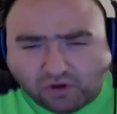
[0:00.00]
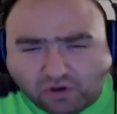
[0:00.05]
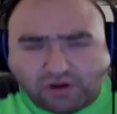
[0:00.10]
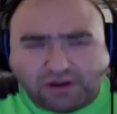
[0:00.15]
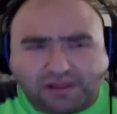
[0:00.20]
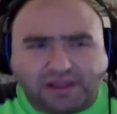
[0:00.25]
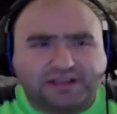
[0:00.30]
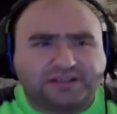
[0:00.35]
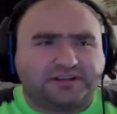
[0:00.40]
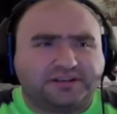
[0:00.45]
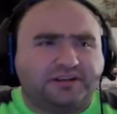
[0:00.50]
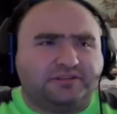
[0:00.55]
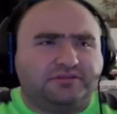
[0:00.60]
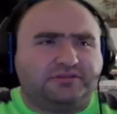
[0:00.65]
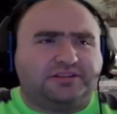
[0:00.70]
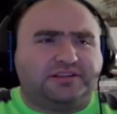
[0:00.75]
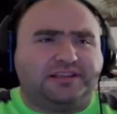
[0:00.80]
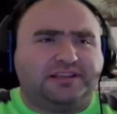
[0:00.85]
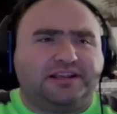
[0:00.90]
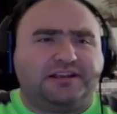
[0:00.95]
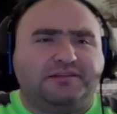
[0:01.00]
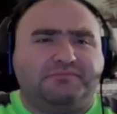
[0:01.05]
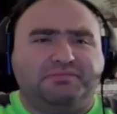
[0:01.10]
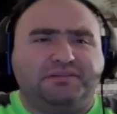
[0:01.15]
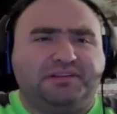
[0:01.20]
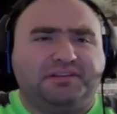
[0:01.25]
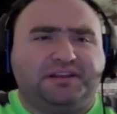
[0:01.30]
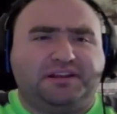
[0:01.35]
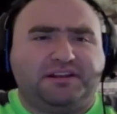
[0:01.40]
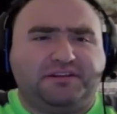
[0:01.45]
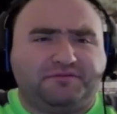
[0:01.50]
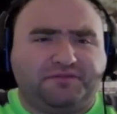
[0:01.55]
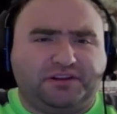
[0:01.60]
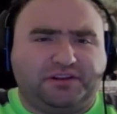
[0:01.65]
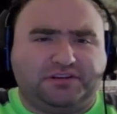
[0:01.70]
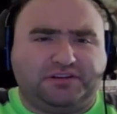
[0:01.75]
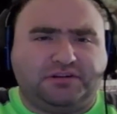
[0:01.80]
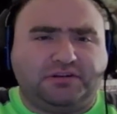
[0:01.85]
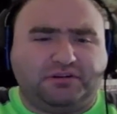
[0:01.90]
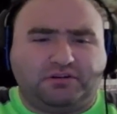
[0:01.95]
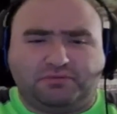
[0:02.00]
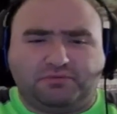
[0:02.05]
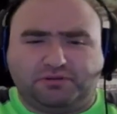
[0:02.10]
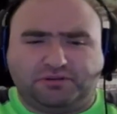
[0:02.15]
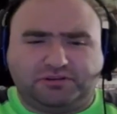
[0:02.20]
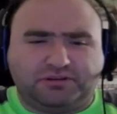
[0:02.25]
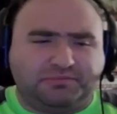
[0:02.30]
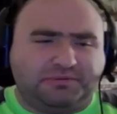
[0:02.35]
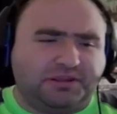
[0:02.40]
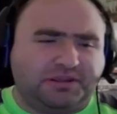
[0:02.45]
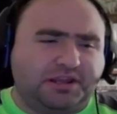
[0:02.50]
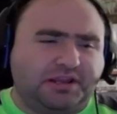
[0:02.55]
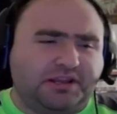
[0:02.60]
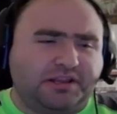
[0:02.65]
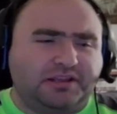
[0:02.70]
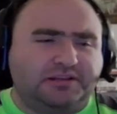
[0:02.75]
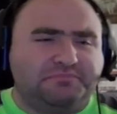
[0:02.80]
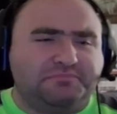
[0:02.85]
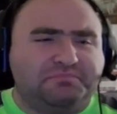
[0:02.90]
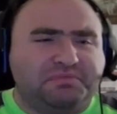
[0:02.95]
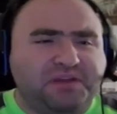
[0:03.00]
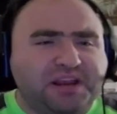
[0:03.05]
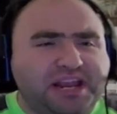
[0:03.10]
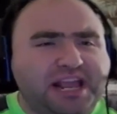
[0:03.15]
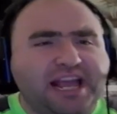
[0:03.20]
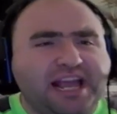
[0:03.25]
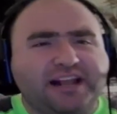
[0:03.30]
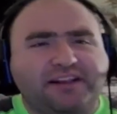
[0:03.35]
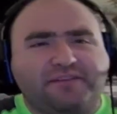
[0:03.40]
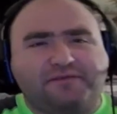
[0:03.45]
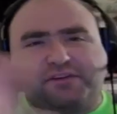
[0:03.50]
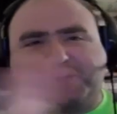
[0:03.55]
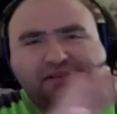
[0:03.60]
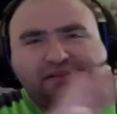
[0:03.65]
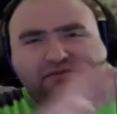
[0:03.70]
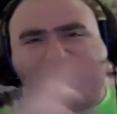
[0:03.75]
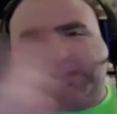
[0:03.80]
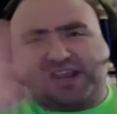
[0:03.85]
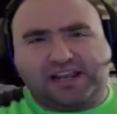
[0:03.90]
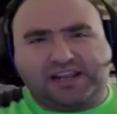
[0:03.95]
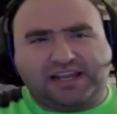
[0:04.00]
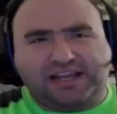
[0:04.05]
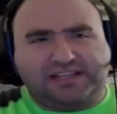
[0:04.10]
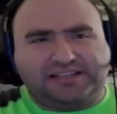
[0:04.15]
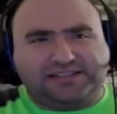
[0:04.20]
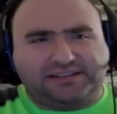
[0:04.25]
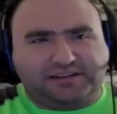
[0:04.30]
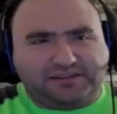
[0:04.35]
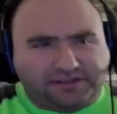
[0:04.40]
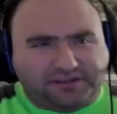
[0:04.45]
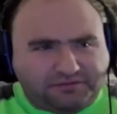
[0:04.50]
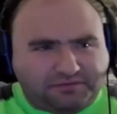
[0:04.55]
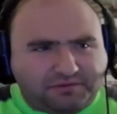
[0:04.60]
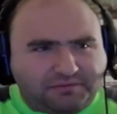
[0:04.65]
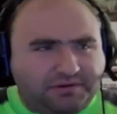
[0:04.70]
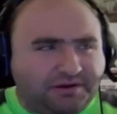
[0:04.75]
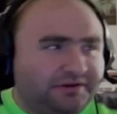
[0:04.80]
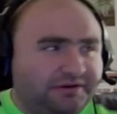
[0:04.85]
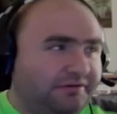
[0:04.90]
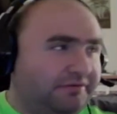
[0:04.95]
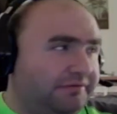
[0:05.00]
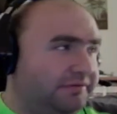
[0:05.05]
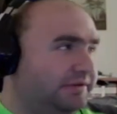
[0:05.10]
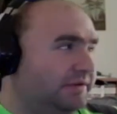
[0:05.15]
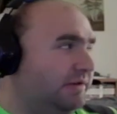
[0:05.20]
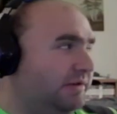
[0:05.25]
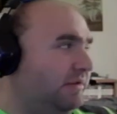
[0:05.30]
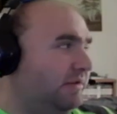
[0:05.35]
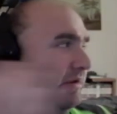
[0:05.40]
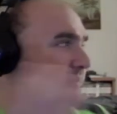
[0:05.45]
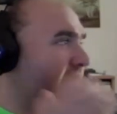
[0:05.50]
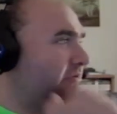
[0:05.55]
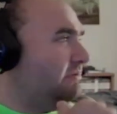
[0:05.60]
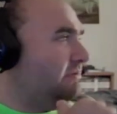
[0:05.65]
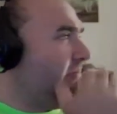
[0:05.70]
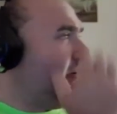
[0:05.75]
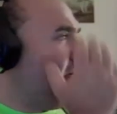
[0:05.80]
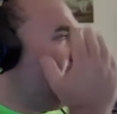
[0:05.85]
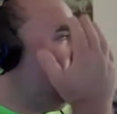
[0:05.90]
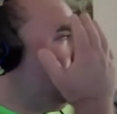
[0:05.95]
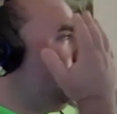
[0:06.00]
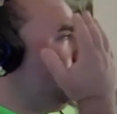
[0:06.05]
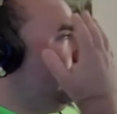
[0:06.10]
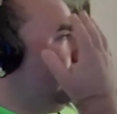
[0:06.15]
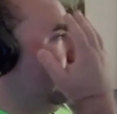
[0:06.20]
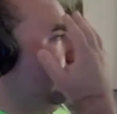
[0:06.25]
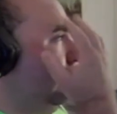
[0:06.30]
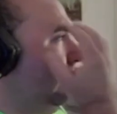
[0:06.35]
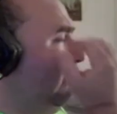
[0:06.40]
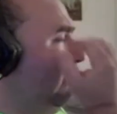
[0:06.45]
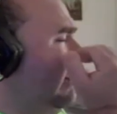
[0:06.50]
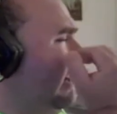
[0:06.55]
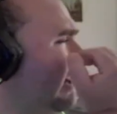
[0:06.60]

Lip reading: Or unless they're going to do something completely different in total, where it's going to be like this big-ass fucking thing that has nothing to do with Wano or something, which would be weird.